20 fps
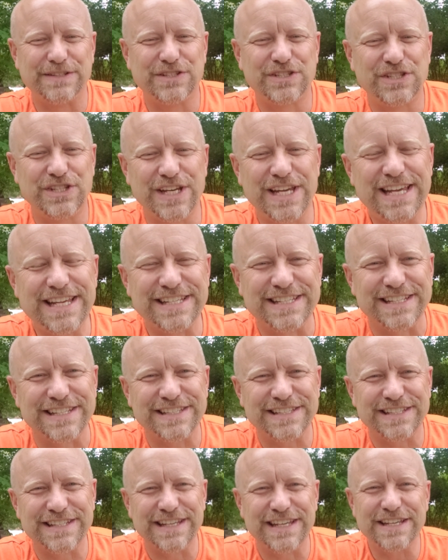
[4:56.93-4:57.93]

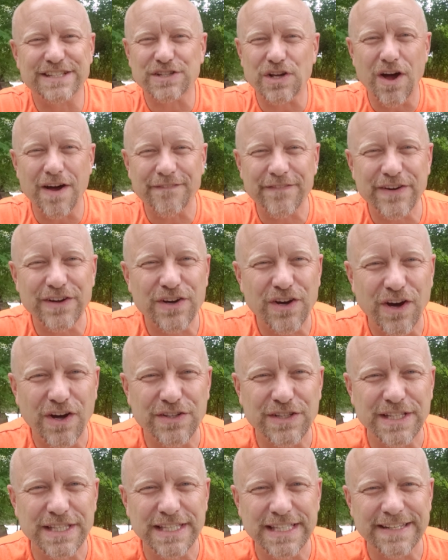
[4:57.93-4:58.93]
Jesus is often
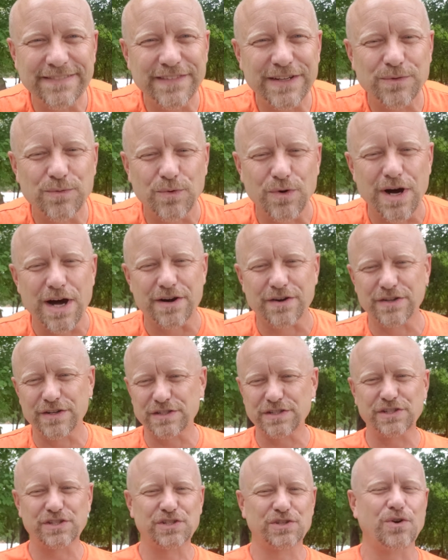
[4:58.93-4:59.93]
called the living water.
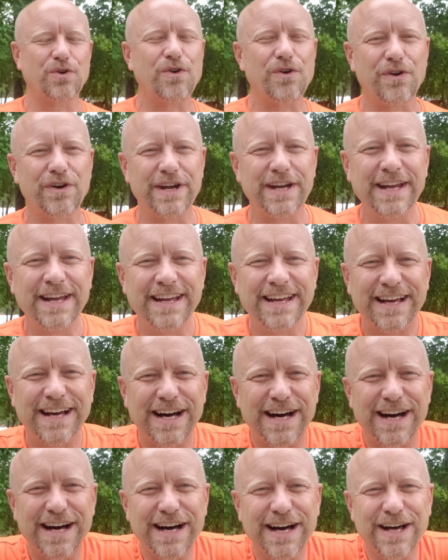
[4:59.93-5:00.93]
There's a story,
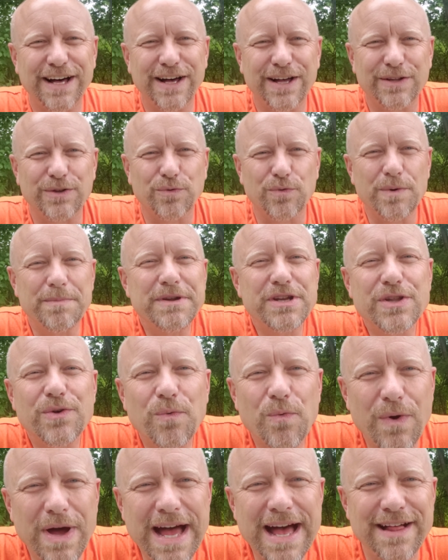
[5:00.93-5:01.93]
the woman of the
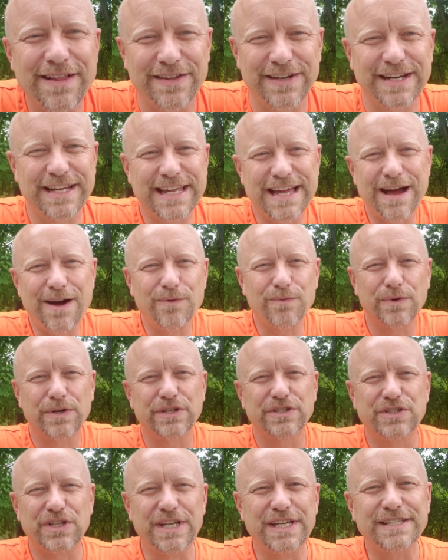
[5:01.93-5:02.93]
well, an account where
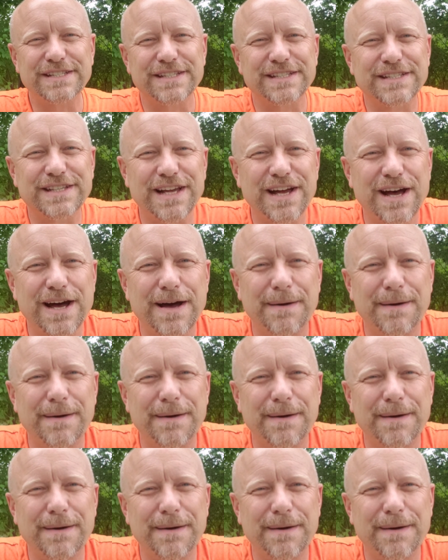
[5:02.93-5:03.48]
Jesus